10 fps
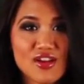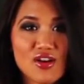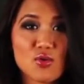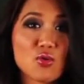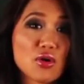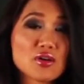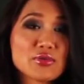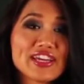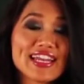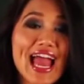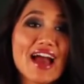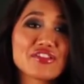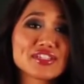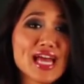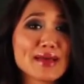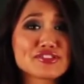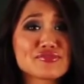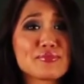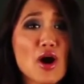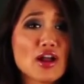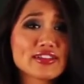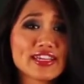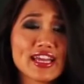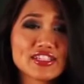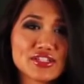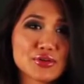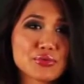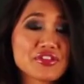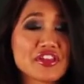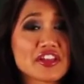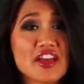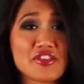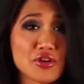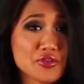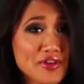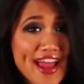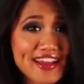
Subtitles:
Or we could add the types of modeling I do with another array.